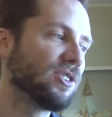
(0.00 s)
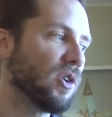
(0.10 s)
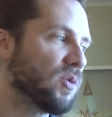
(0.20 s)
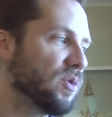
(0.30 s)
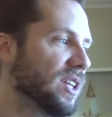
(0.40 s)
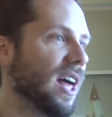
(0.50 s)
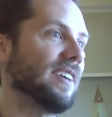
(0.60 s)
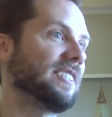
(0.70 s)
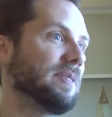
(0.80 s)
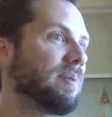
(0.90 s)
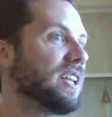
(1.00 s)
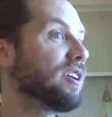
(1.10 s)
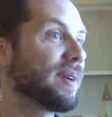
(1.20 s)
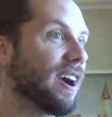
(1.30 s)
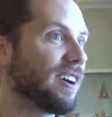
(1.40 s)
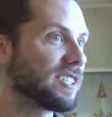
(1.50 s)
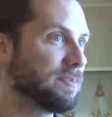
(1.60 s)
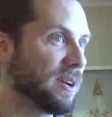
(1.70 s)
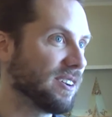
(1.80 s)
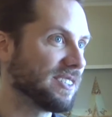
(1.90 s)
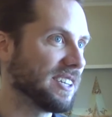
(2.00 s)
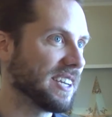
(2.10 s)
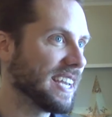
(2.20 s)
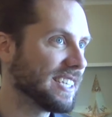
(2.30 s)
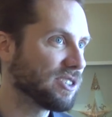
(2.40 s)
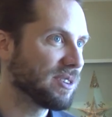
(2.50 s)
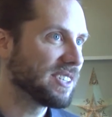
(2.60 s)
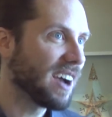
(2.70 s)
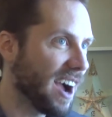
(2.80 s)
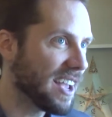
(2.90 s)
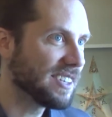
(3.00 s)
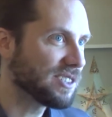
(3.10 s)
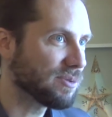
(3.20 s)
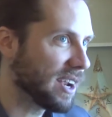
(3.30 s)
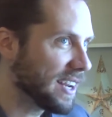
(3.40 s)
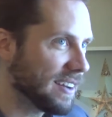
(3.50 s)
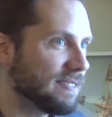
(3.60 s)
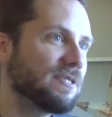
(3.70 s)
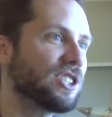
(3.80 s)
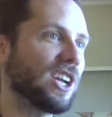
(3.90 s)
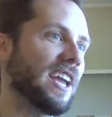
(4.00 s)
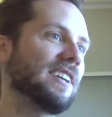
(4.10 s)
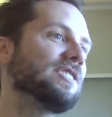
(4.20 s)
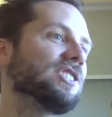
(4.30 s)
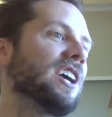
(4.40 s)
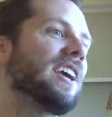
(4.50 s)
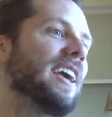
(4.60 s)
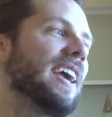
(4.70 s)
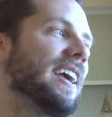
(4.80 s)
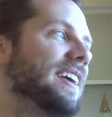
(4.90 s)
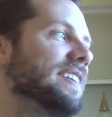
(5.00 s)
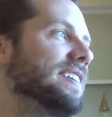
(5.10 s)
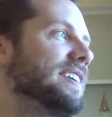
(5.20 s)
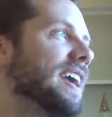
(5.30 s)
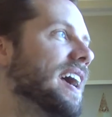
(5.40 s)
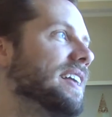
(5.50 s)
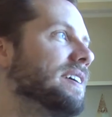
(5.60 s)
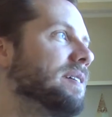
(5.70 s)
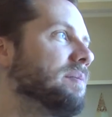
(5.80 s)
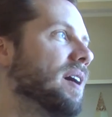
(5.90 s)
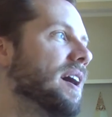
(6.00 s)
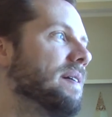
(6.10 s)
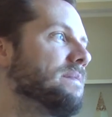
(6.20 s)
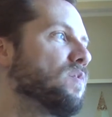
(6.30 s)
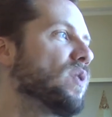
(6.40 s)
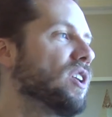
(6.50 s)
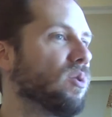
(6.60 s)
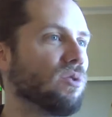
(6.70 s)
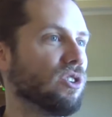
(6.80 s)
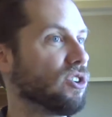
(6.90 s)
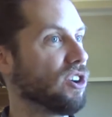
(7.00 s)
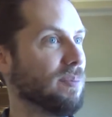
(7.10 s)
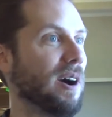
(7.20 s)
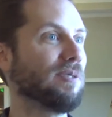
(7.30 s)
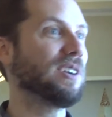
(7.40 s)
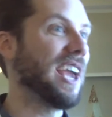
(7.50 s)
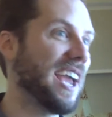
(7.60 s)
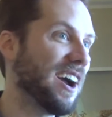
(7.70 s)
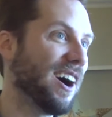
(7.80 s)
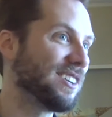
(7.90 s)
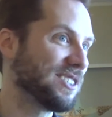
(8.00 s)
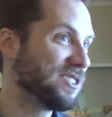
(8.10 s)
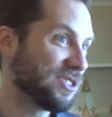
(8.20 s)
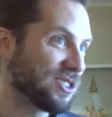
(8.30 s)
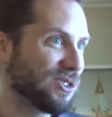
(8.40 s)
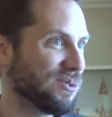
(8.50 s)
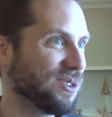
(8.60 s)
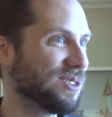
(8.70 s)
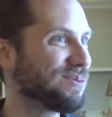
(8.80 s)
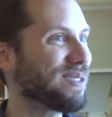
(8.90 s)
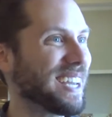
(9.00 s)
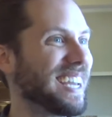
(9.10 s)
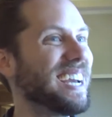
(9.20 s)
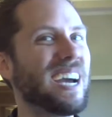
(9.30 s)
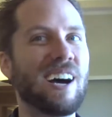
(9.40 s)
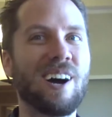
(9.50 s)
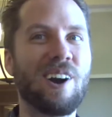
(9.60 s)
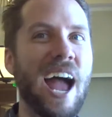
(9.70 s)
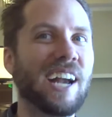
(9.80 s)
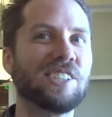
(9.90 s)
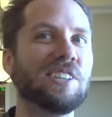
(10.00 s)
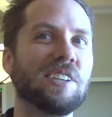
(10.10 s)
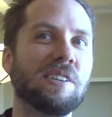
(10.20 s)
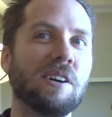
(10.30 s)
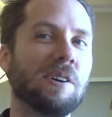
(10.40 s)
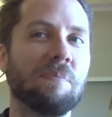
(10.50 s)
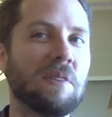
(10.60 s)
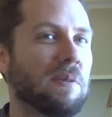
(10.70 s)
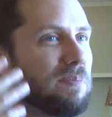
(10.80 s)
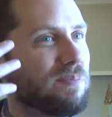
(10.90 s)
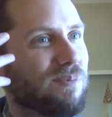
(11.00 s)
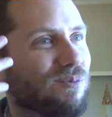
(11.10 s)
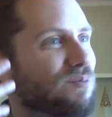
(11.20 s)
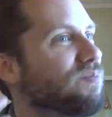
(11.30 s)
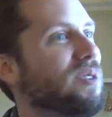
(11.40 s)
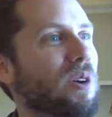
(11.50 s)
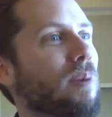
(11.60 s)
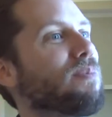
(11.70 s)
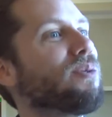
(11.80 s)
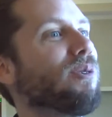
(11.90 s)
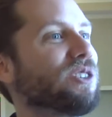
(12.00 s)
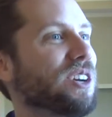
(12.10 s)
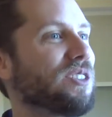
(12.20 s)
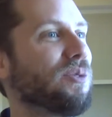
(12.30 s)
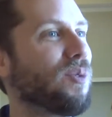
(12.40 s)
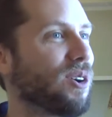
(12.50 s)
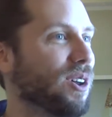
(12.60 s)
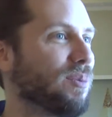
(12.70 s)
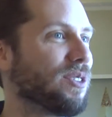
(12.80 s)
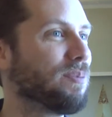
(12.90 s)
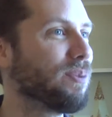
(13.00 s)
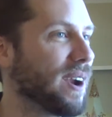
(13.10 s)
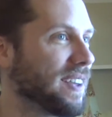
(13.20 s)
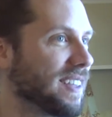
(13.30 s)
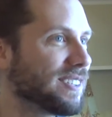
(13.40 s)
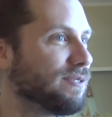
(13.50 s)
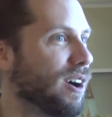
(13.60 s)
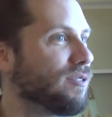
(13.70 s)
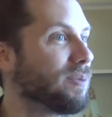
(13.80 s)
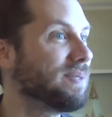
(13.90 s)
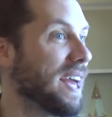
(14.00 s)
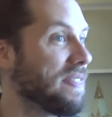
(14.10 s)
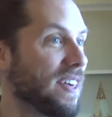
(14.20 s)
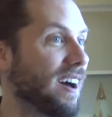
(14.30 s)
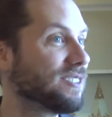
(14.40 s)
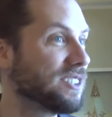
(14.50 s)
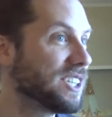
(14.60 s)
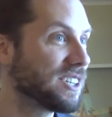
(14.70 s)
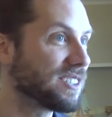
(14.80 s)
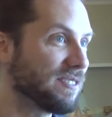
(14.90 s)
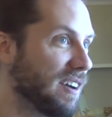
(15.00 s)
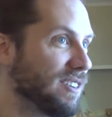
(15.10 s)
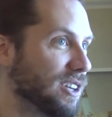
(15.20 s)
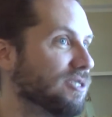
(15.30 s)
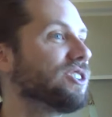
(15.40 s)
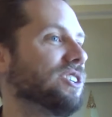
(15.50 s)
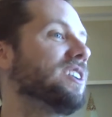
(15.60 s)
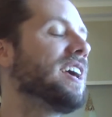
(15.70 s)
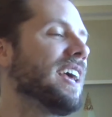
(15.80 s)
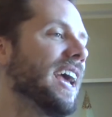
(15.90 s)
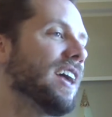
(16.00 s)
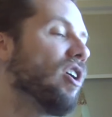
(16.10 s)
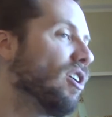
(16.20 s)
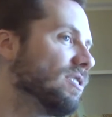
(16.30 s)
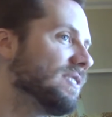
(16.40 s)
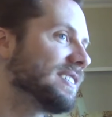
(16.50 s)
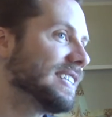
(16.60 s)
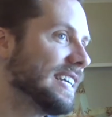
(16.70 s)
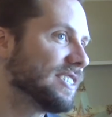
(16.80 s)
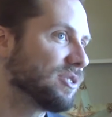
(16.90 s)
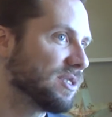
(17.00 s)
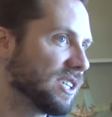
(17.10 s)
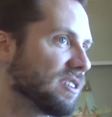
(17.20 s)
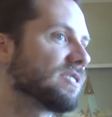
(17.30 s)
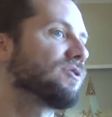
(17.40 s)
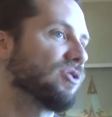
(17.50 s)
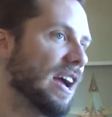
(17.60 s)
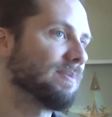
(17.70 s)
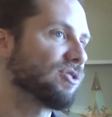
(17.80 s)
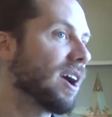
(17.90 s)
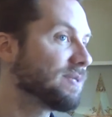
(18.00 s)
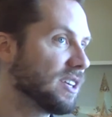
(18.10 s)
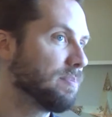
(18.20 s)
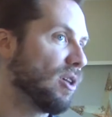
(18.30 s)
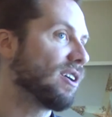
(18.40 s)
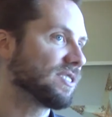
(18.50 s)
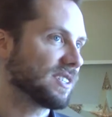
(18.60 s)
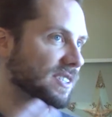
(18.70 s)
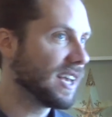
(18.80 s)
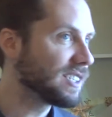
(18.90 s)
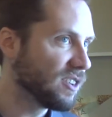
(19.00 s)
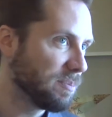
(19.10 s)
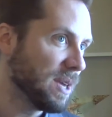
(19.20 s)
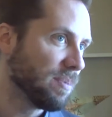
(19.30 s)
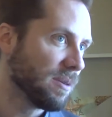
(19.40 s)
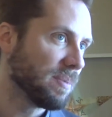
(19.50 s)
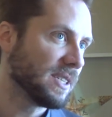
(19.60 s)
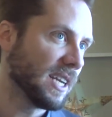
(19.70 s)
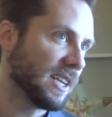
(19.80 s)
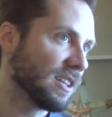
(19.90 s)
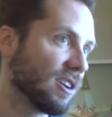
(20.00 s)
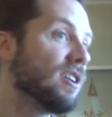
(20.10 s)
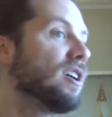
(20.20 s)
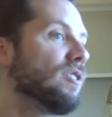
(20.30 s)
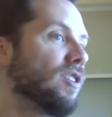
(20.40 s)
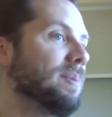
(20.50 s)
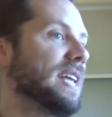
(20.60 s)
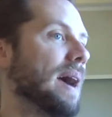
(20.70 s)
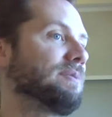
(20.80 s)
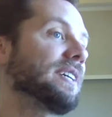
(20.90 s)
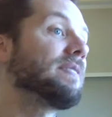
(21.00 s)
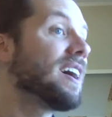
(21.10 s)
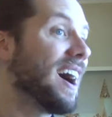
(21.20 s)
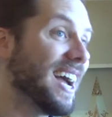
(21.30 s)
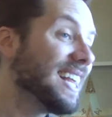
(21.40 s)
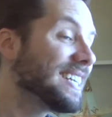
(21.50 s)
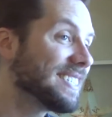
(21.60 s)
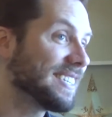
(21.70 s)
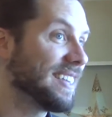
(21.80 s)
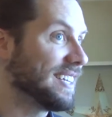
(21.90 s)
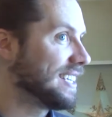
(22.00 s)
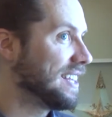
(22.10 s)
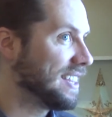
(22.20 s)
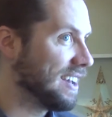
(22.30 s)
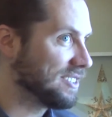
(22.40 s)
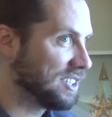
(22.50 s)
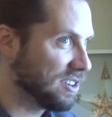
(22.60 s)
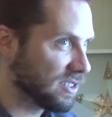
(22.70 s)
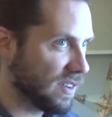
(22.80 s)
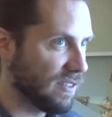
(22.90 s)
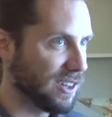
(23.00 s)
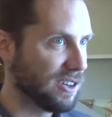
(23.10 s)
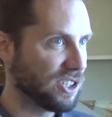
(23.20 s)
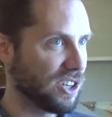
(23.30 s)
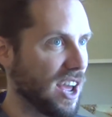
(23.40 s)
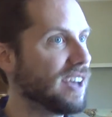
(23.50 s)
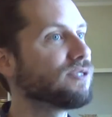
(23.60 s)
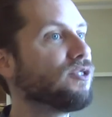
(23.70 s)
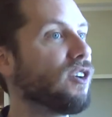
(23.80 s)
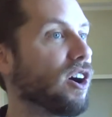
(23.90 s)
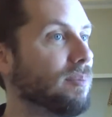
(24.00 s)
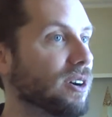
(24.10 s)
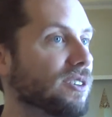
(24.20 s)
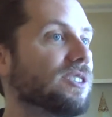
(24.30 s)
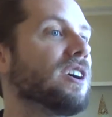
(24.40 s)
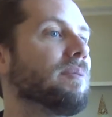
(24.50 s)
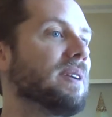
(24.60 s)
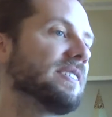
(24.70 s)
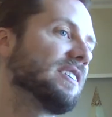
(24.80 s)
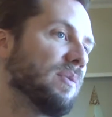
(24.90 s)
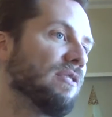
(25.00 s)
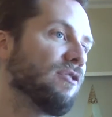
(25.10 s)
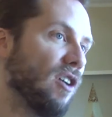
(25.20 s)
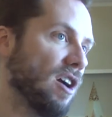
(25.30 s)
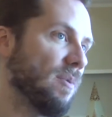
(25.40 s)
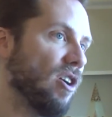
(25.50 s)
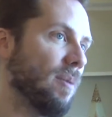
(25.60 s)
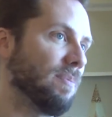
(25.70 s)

don't realize it, but here we are experiencing history's highest rate of change, and yet we don't learn about chaos in schools. We are actually approaching the world with a brain that's evolved from 10,000 years of evolution, and all of this leads to a series of traps that block successful people in particular from adapting. I like to say that 10,000 years of evolution as farmers means that we farm our